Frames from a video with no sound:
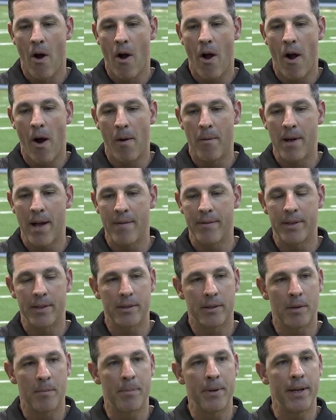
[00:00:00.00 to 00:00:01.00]
having
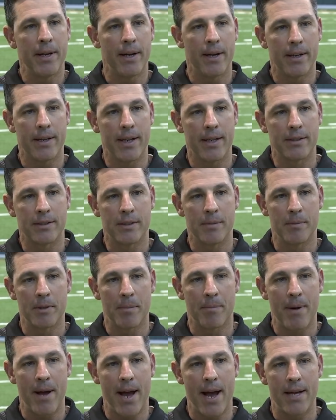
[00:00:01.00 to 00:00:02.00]
competed against him in
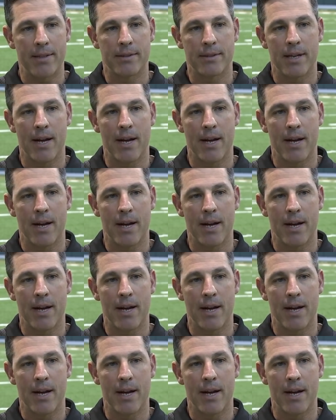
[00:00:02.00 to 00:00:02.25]
the past,